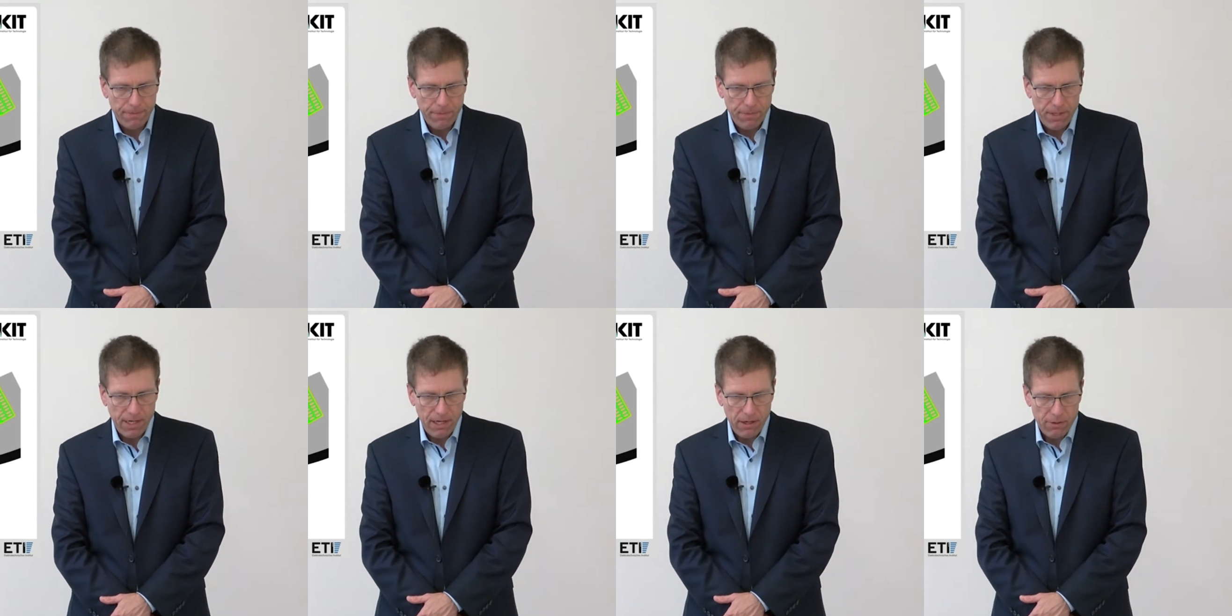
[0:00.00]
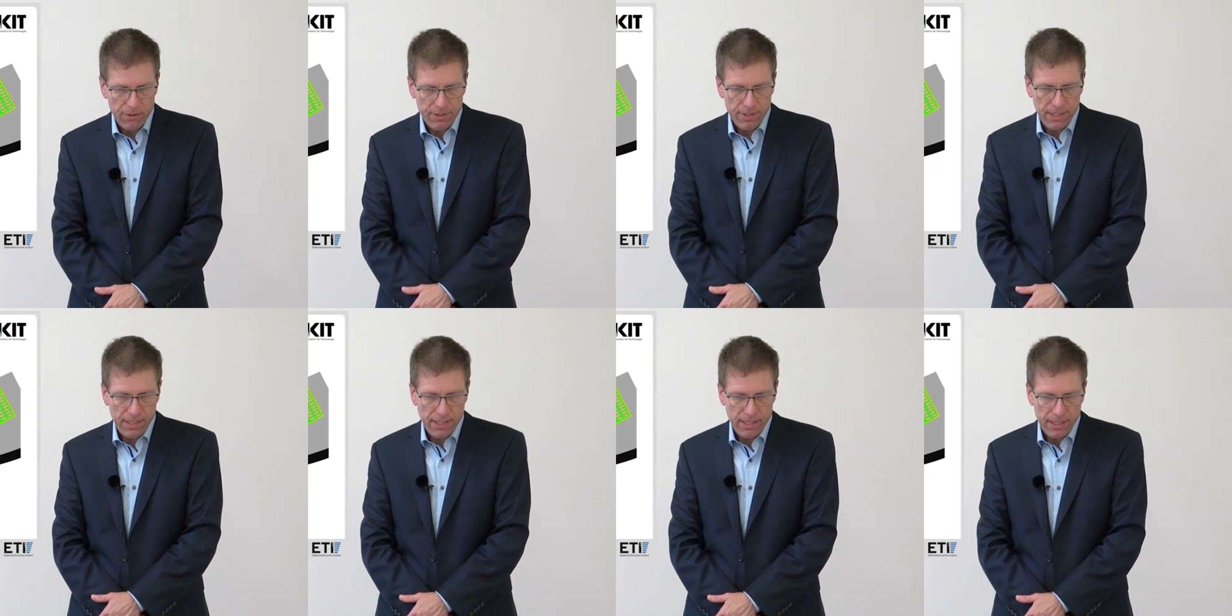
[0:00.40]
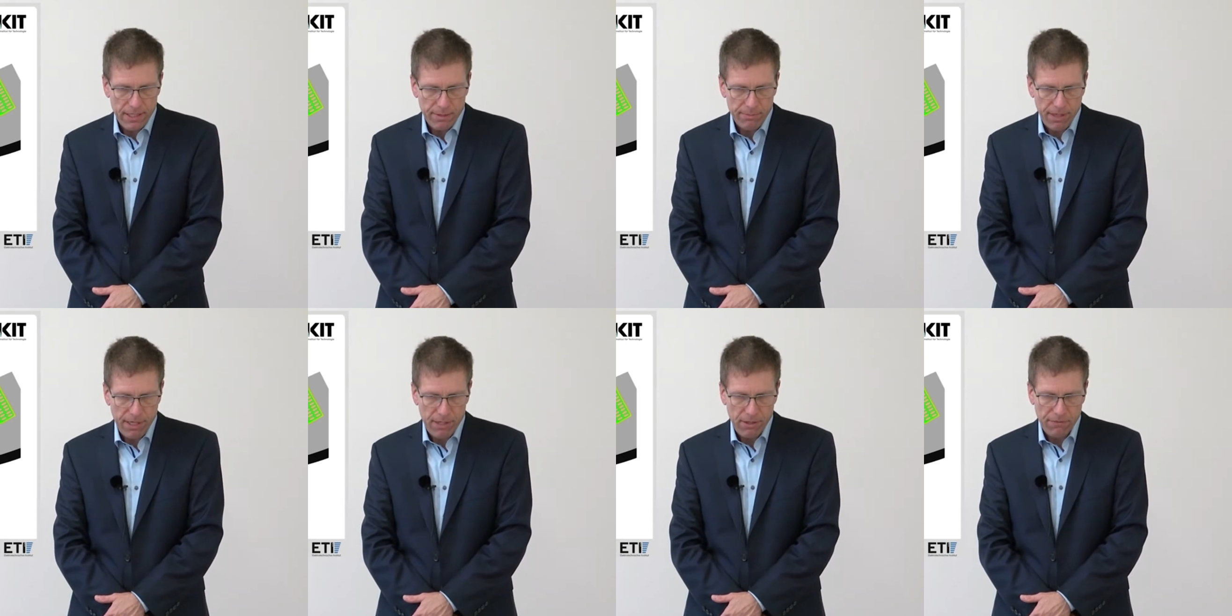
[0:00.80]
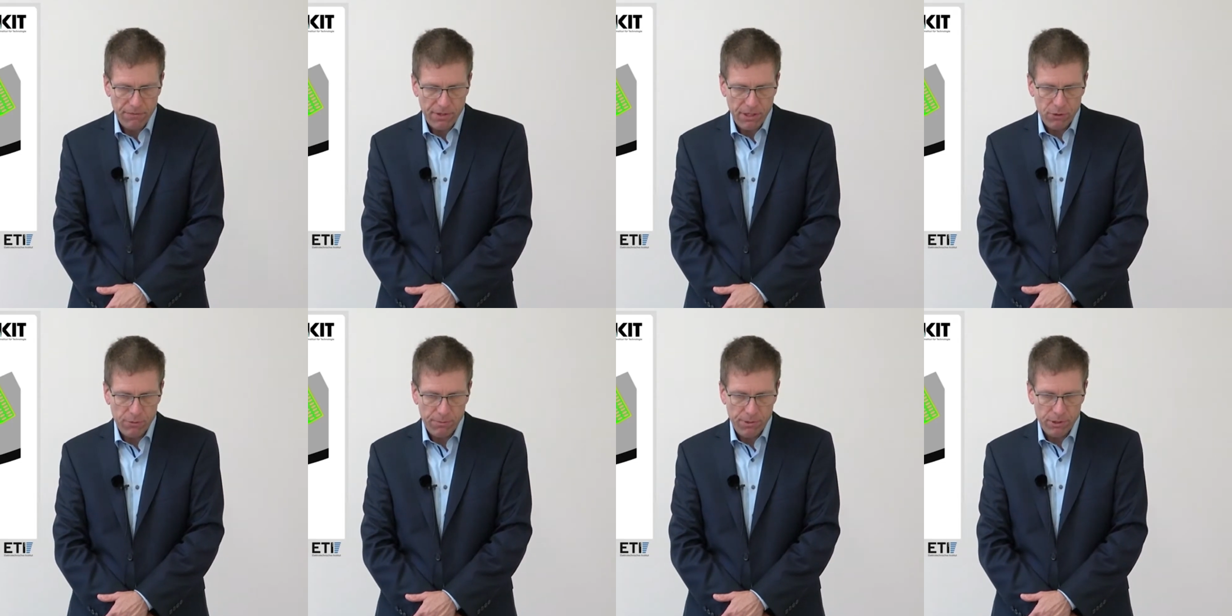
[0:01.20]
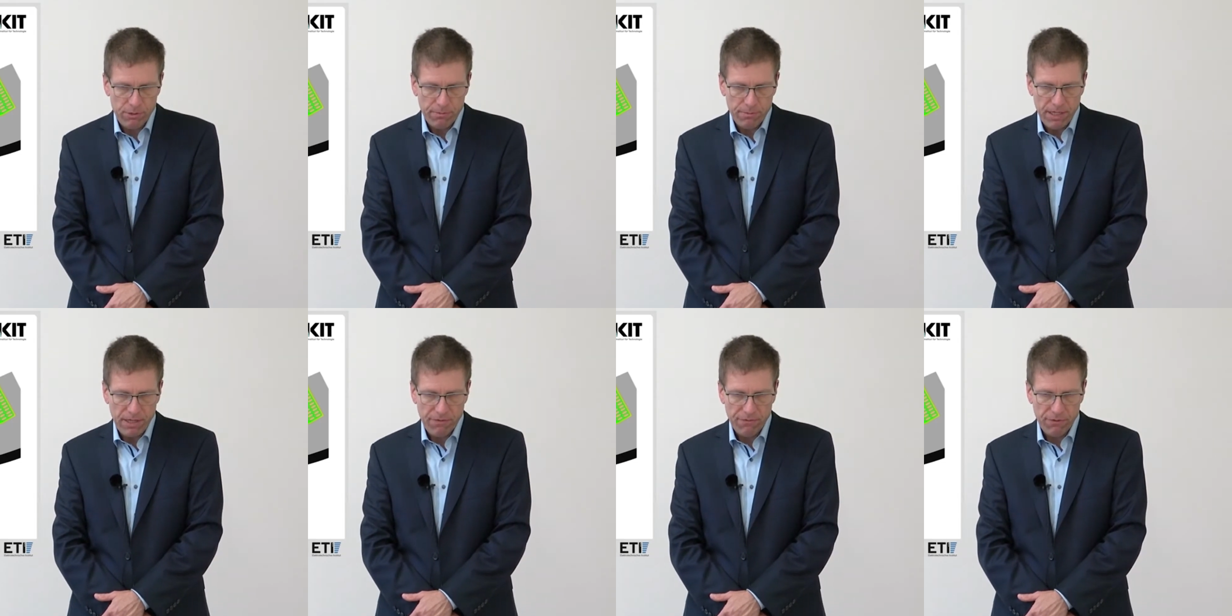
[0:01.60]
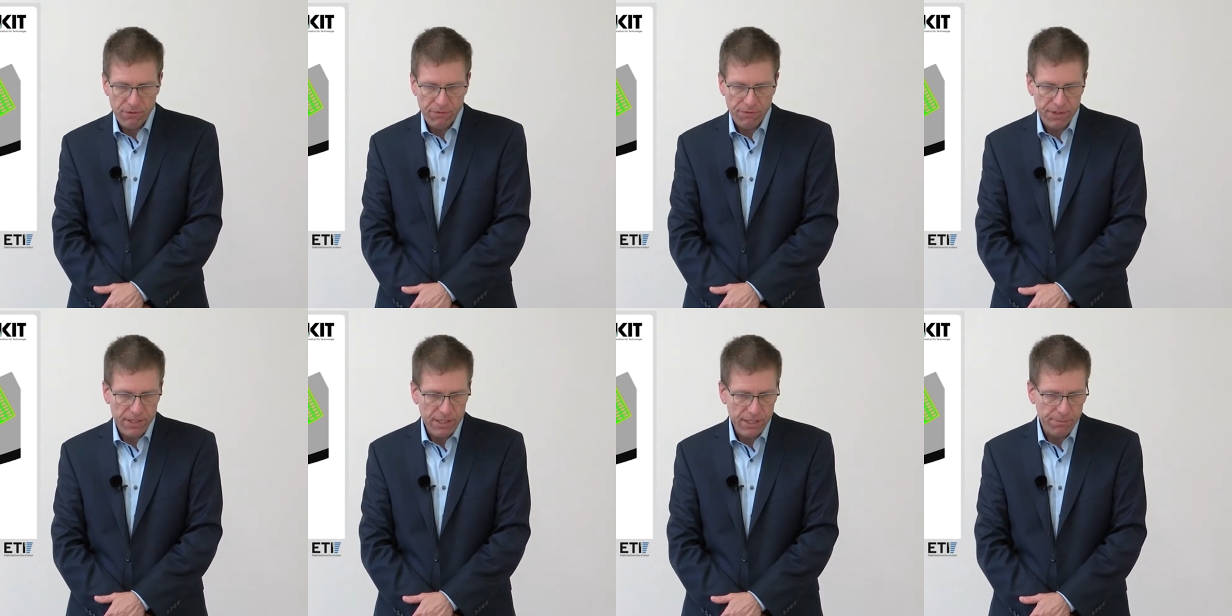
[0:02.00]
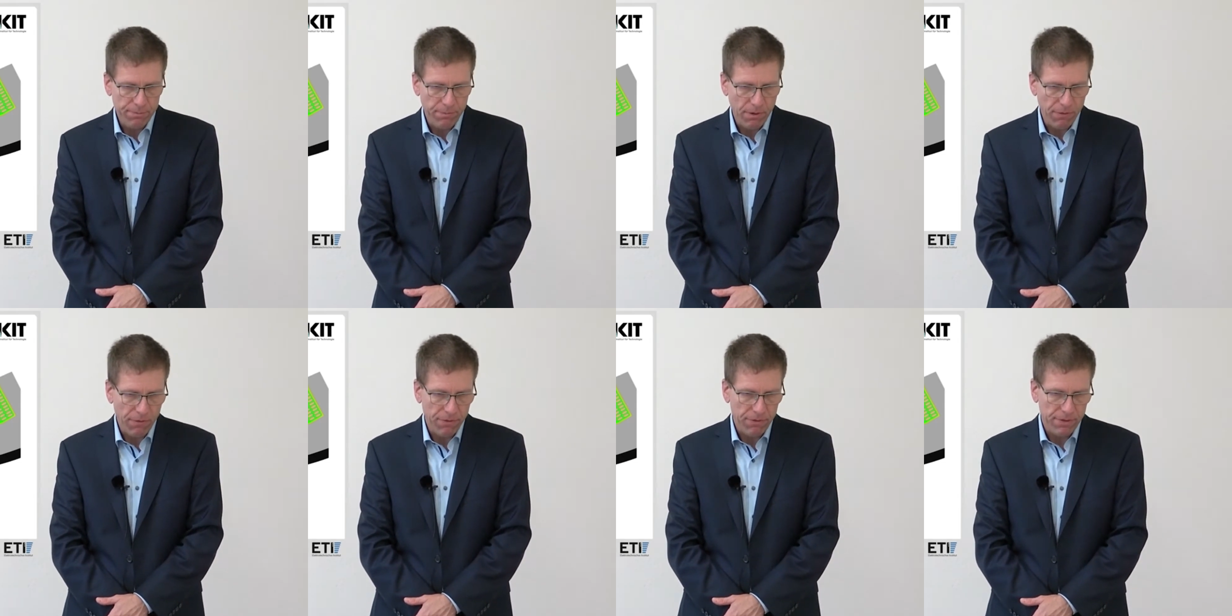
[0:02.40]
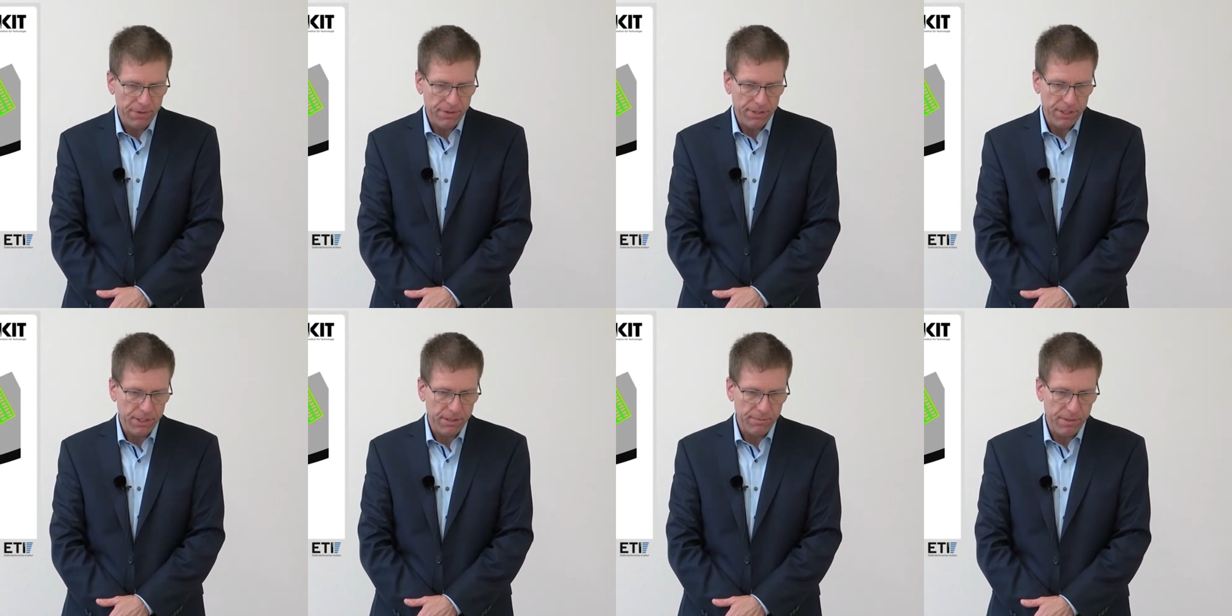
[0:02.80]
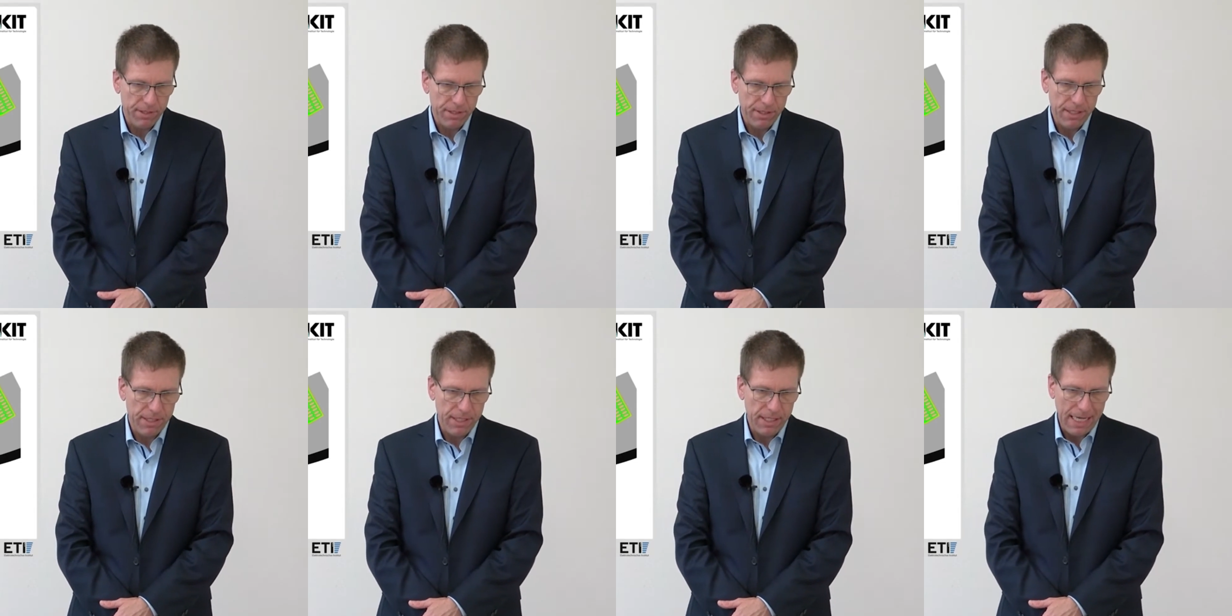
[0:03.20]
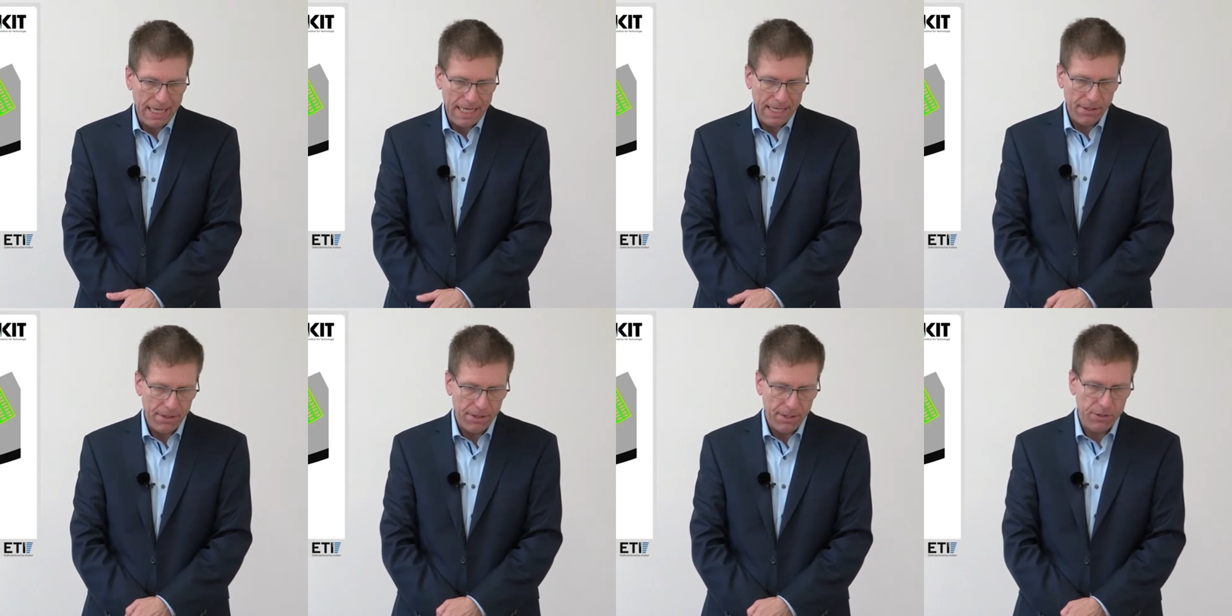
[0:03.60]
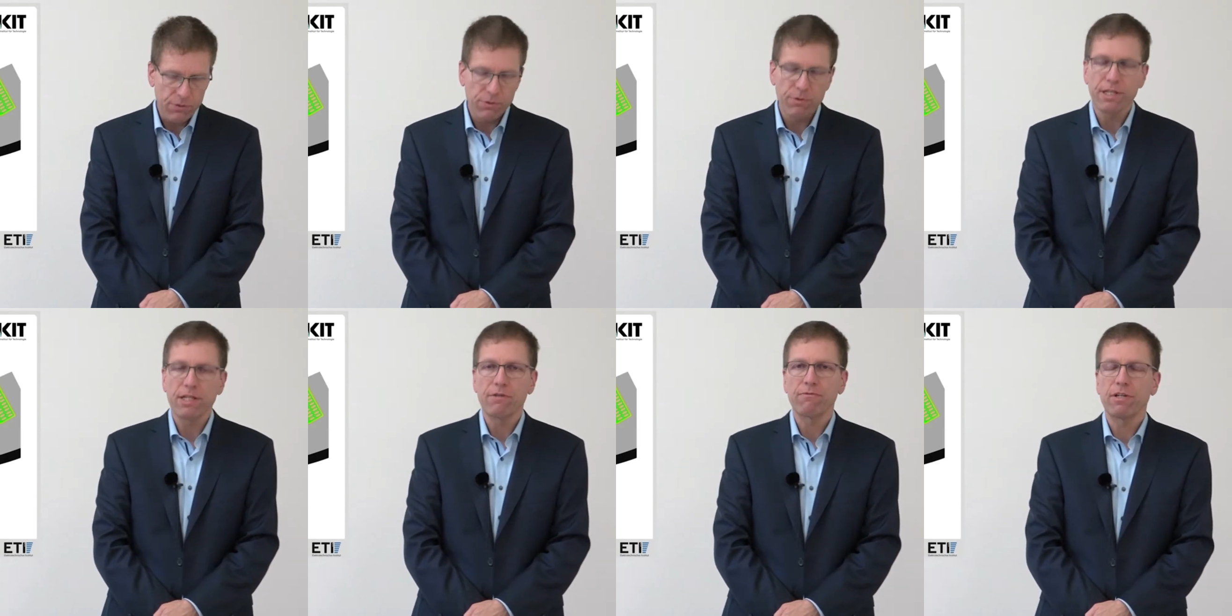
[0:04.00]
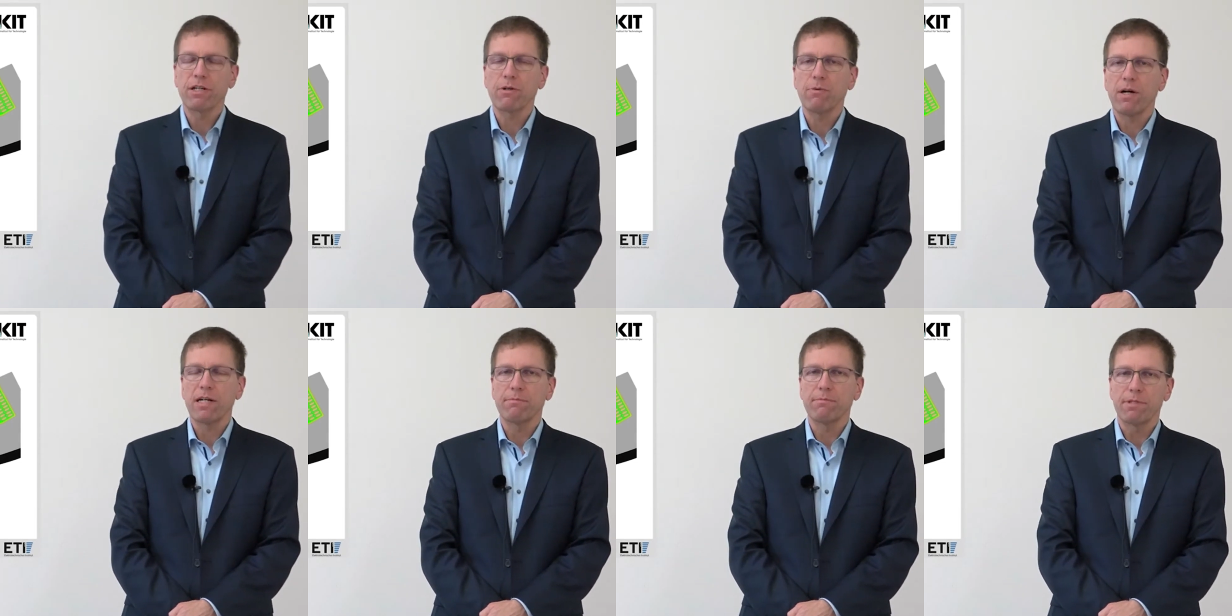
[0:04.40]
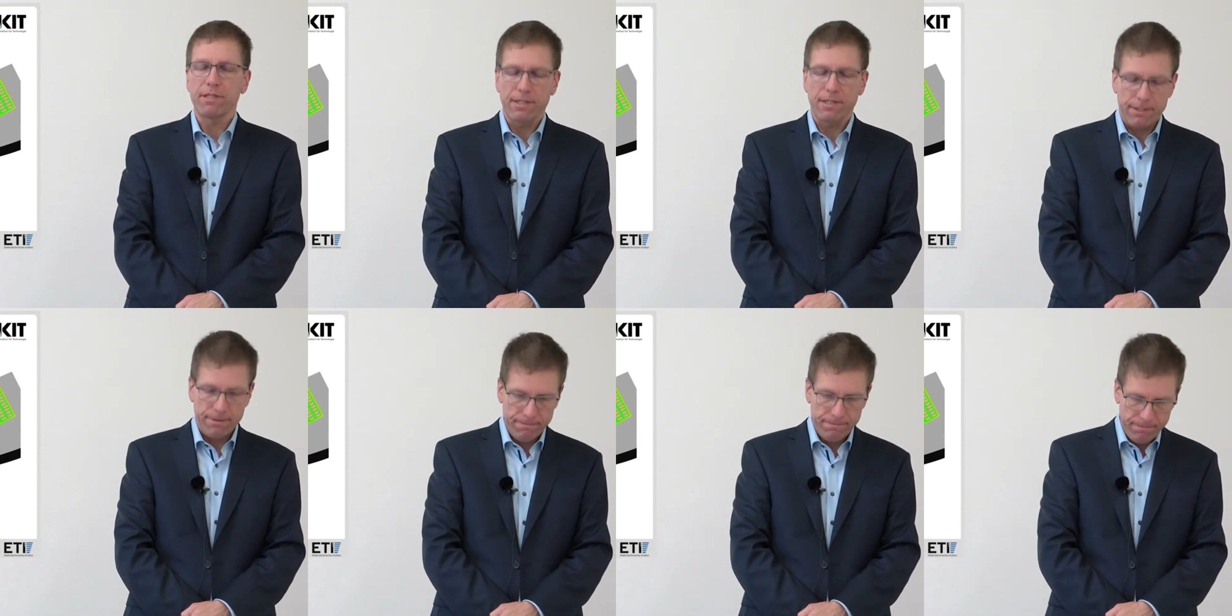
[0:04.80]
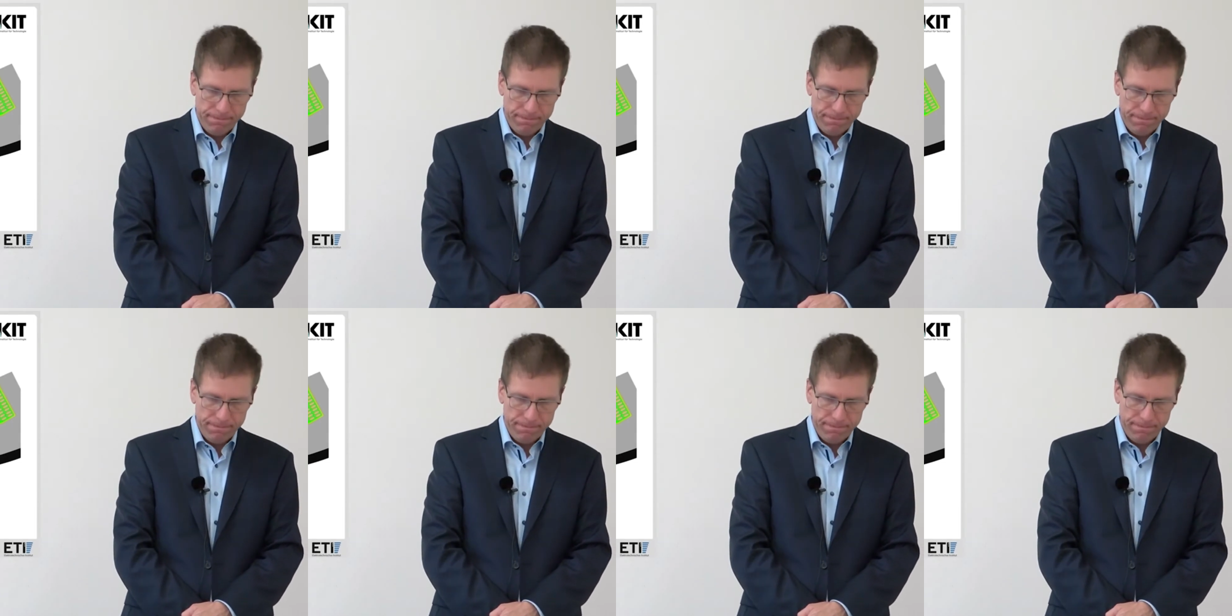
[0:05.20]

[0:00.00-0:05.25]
the housing is made of aluminum and fulfills both the stability and the cooling requirements.